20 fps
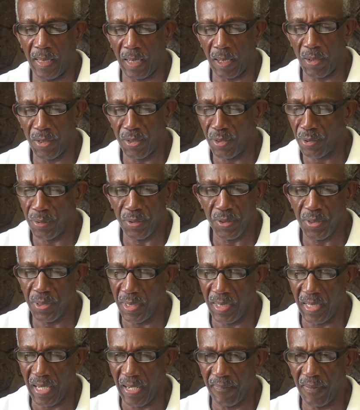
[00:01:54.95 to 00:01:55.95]
According to the
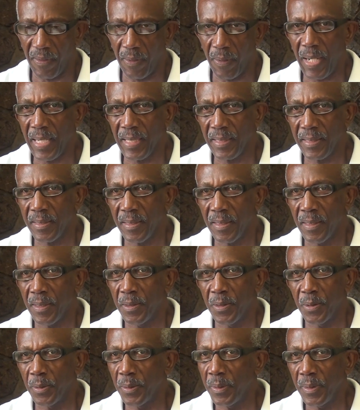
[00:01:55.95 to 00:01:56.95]
Constitution, they have a right
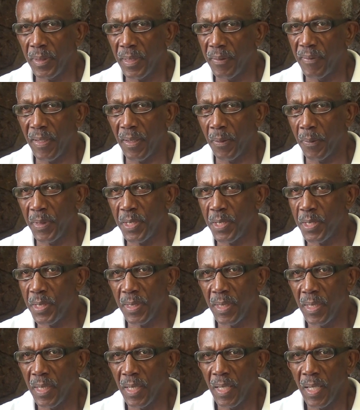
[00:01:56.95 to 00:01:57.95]
to, if they
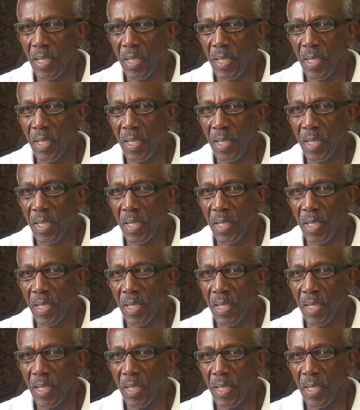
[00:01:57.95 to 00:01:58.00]
wish.